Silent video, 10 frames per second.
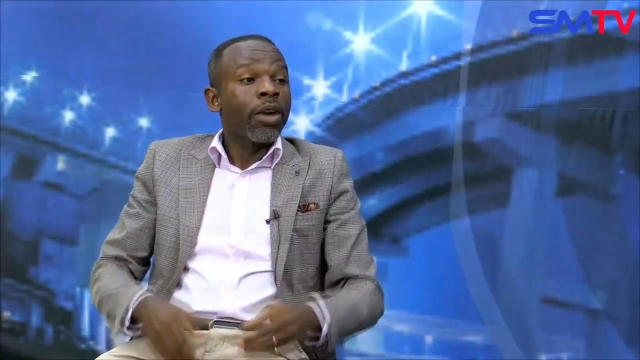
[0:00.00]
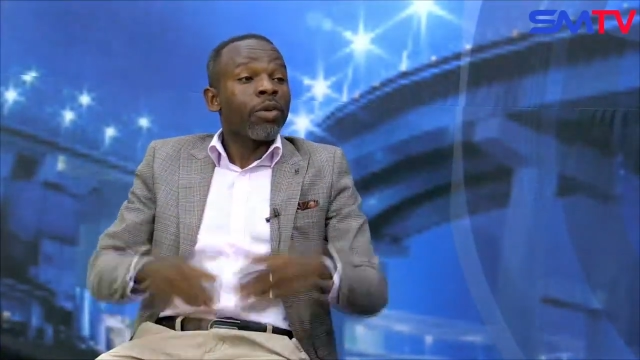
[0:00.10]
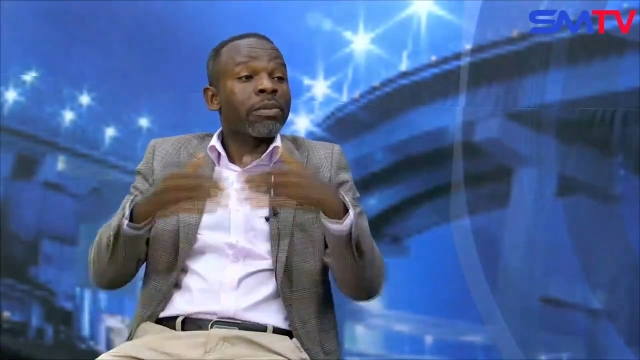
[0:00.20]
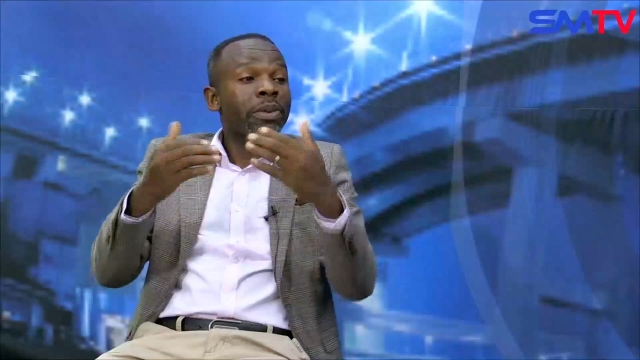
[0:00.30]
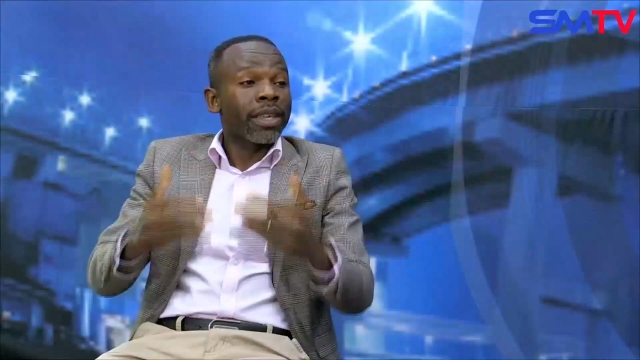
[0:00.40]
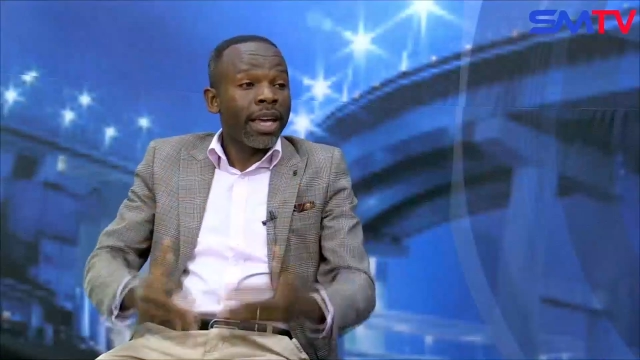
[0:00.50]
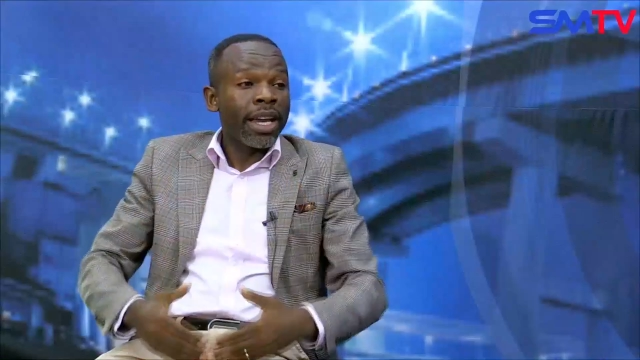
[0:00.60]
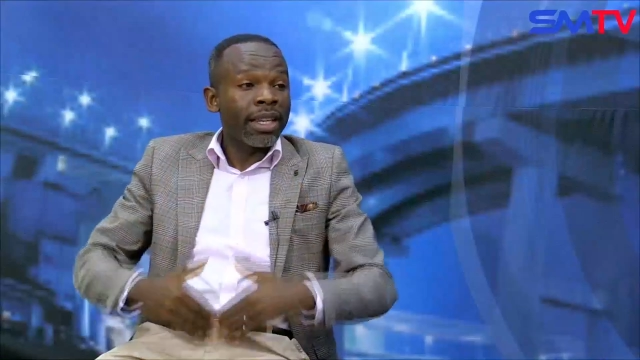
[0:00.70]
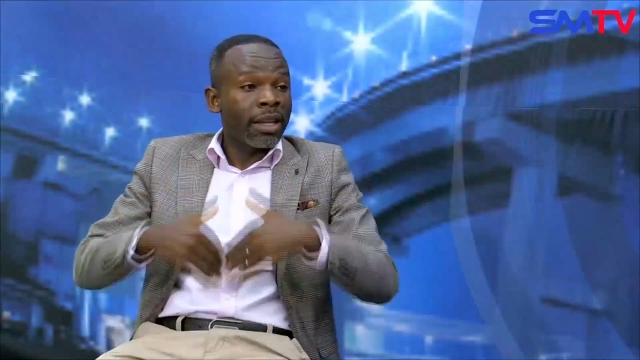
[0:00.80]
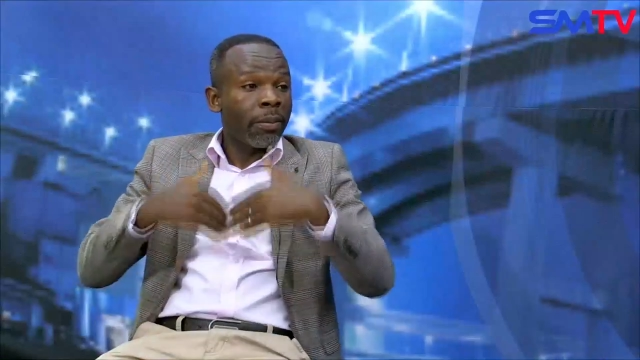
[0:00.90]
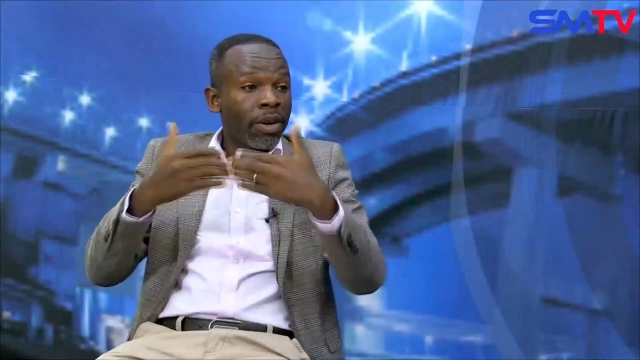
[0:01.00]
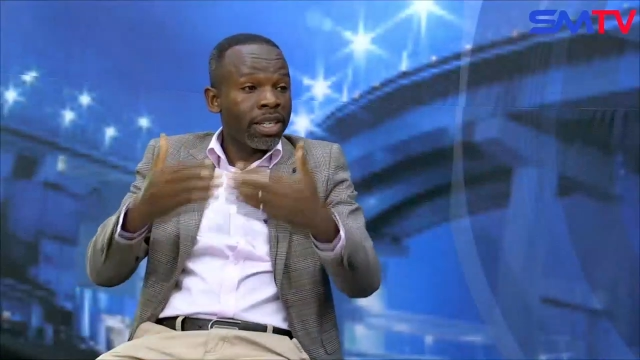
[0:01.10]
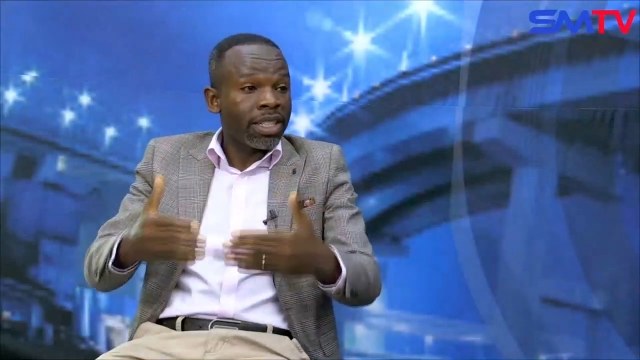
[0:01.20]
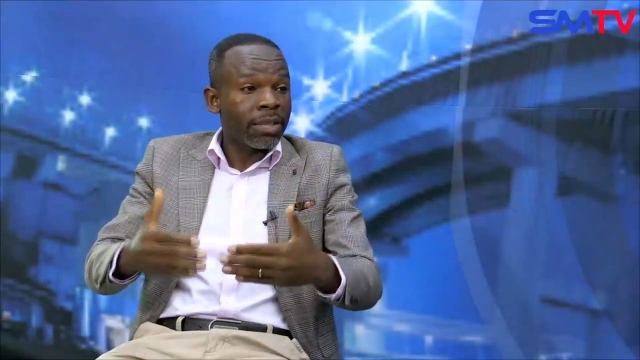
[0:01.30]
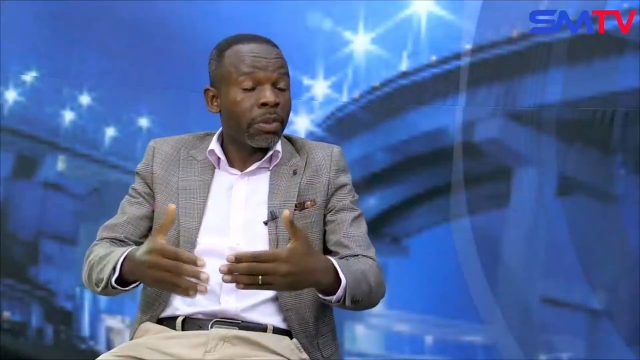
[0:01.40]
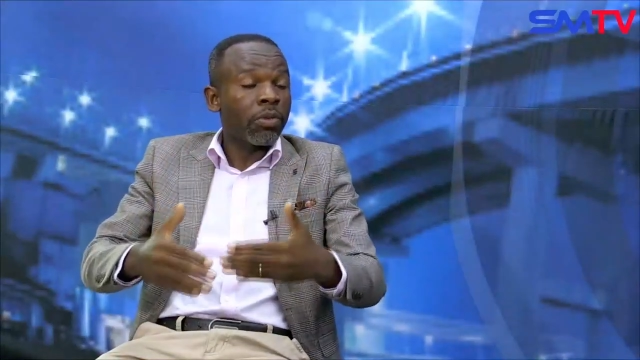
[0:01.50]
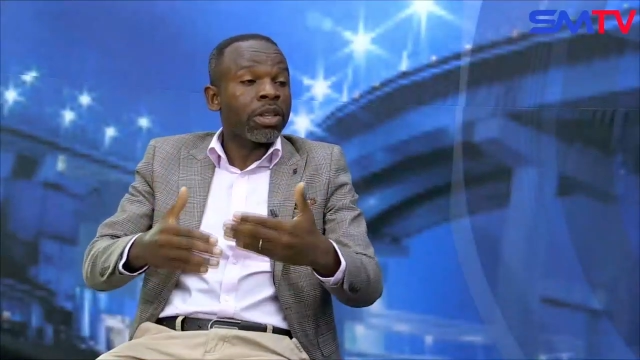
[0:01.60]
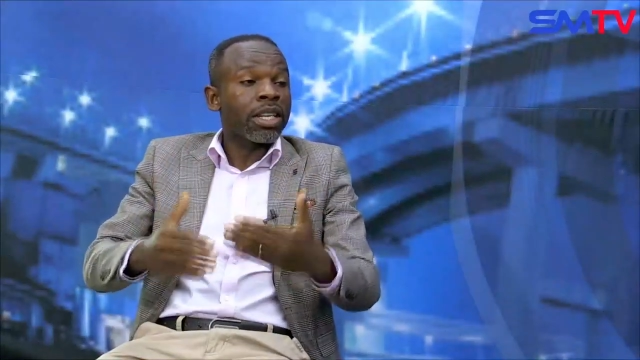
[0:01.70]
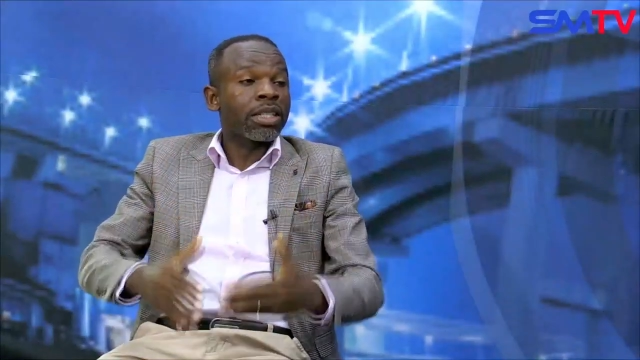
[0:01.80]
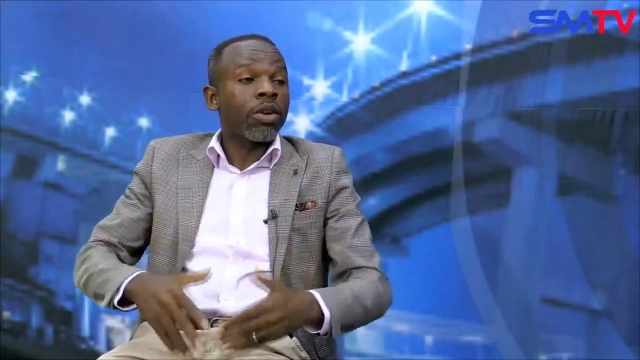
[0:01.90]
we began the politics before
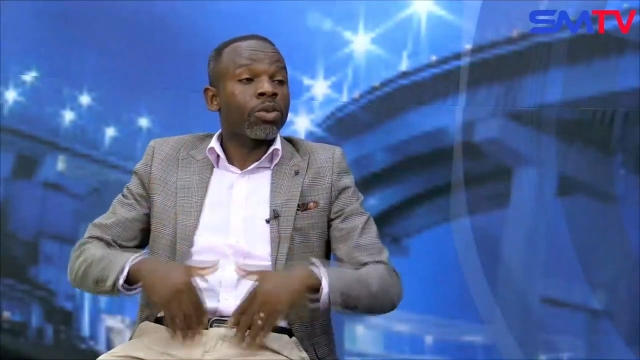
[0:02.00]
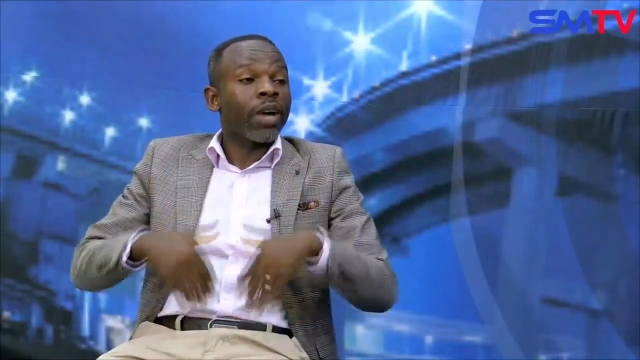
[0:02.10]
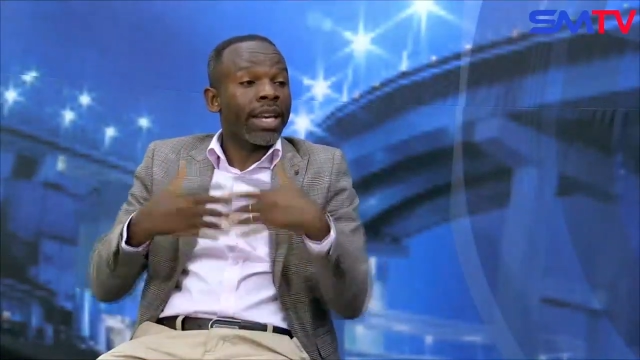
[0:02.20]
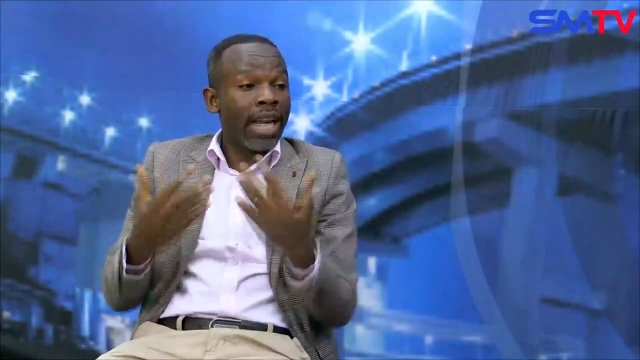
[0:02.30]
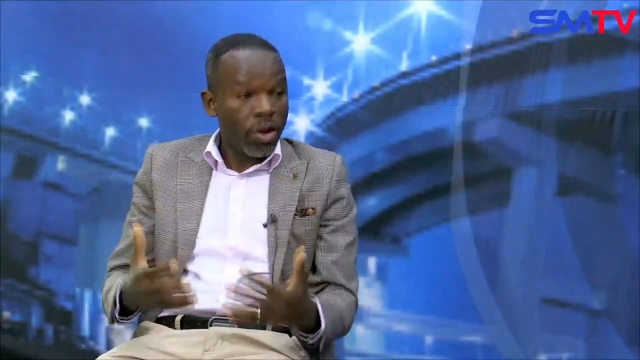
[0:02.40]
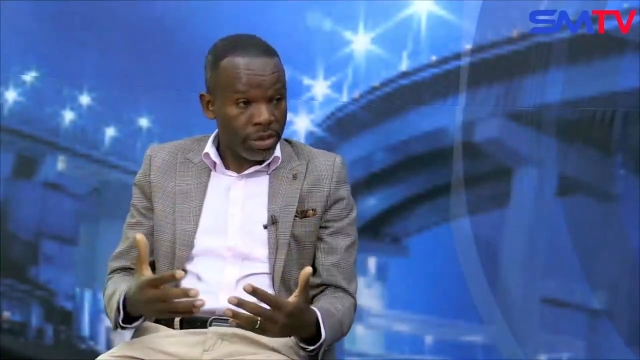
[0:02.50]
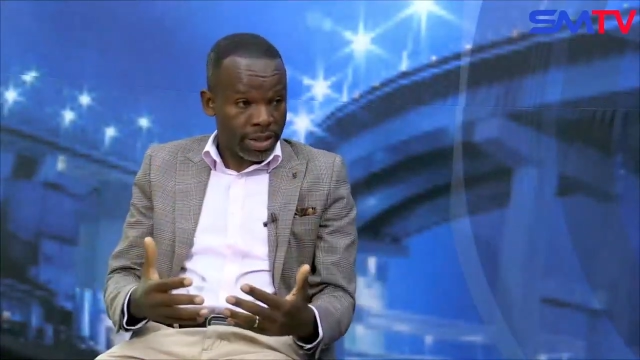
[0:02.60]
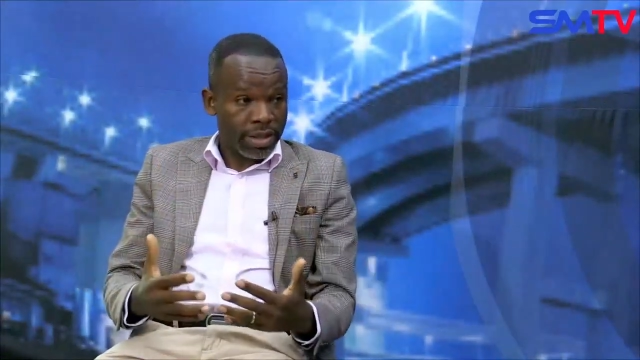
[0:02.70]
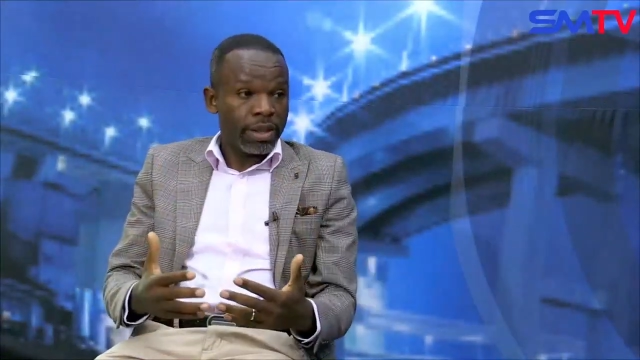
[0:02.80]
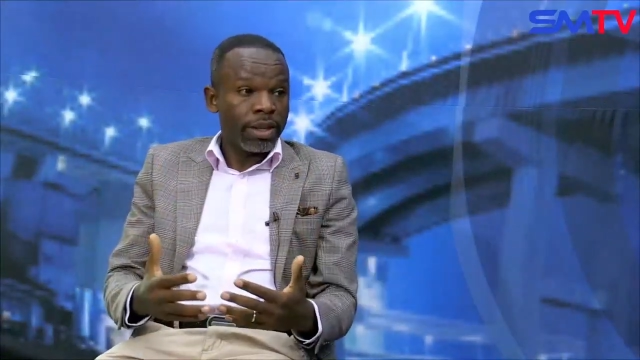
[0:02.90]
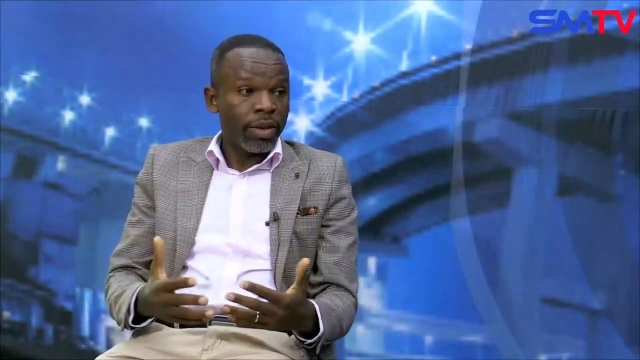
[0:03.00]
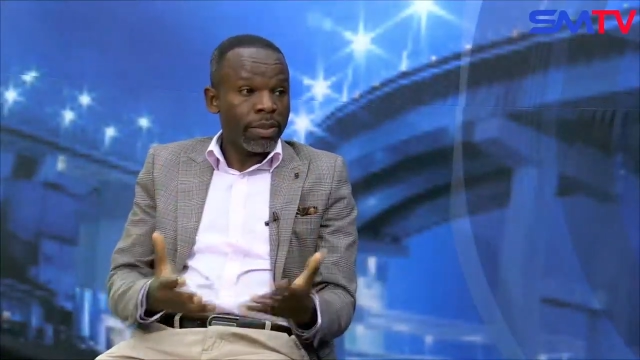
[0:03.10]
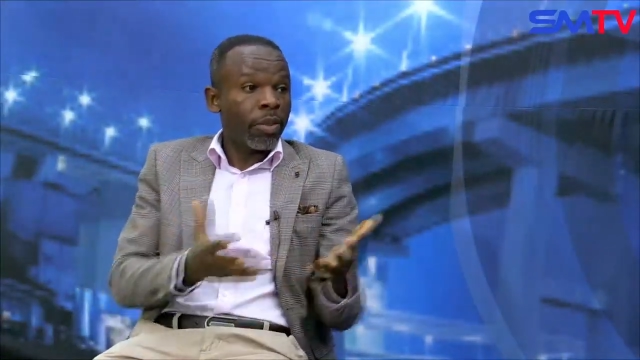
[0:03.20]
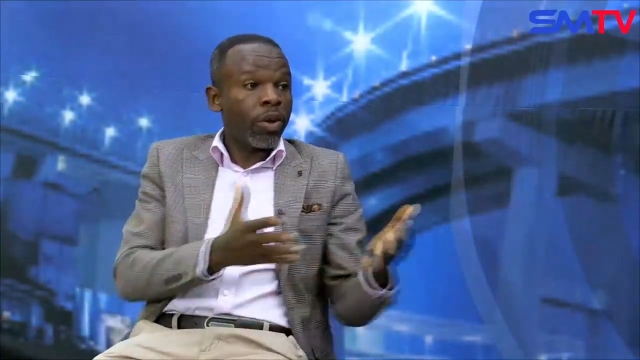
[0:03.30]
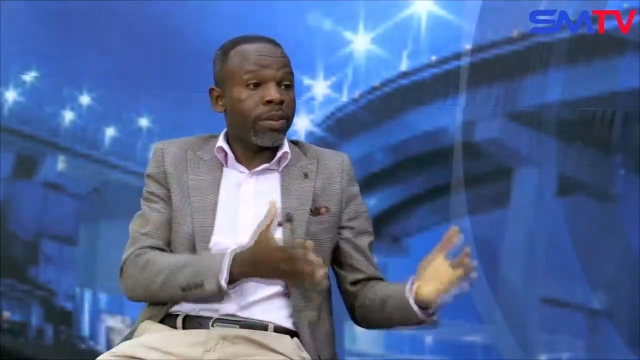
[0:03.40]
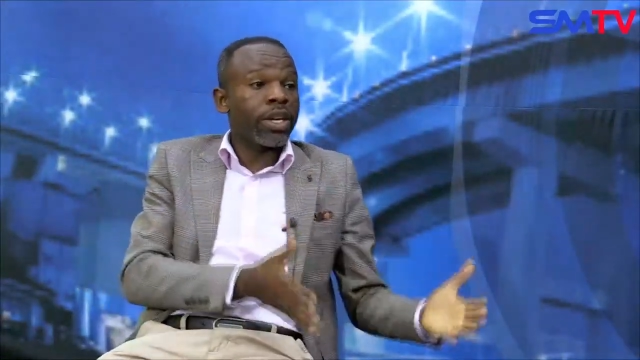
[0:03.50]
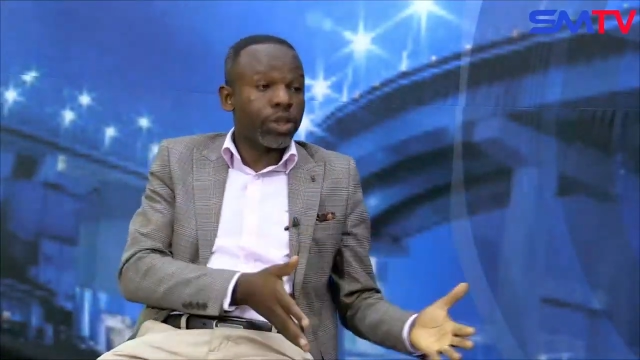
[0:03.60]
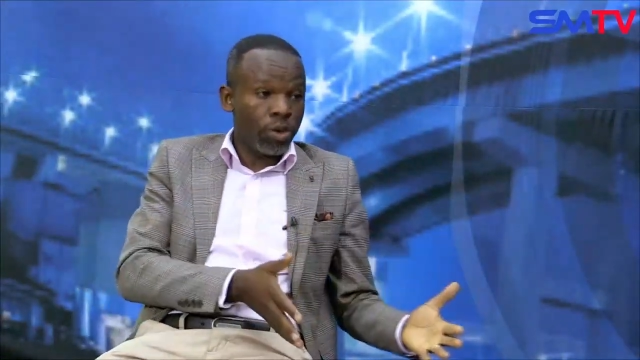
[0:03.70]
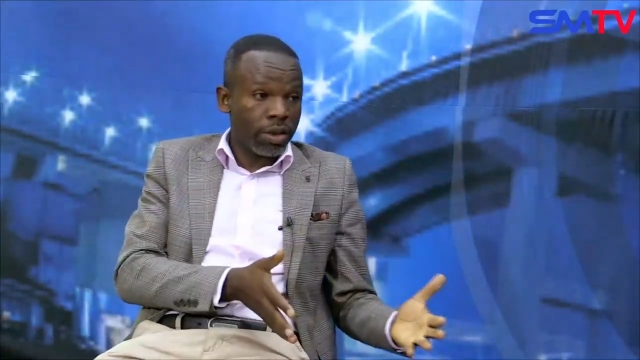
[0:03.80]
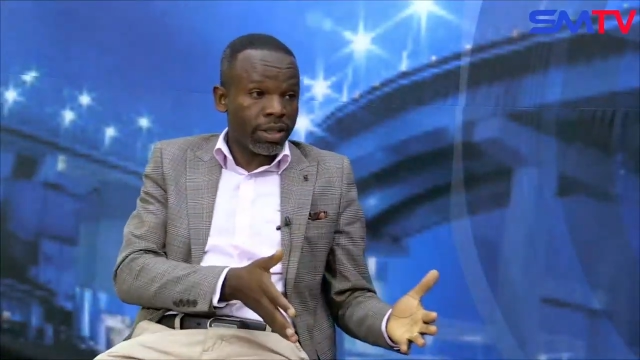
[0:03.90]
the results were announced, when people were being
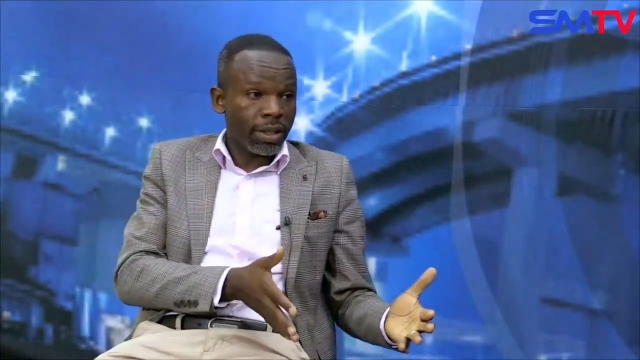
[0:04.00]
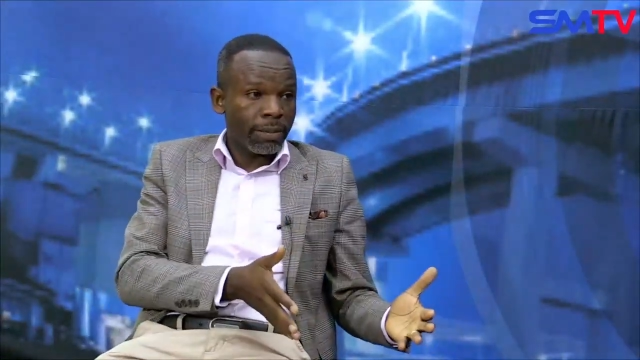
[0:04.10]
shot.